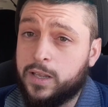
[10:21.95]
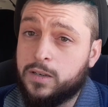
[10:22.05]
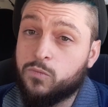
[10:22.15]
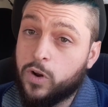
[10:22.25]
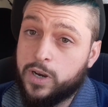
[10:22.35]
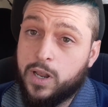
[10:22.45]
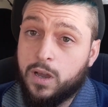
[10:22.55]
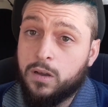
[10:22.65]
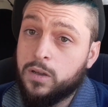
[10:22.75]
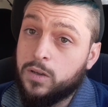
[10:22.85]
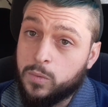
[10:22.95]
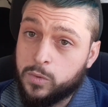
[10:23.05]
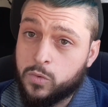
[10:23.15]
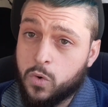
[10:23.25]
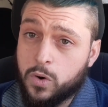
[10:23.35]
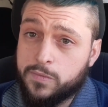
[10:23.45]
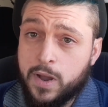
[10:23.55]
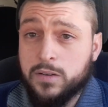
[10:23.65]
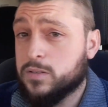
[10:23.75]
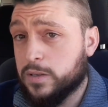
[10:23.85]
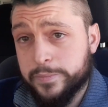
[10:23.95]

And right now, with the coronavirus,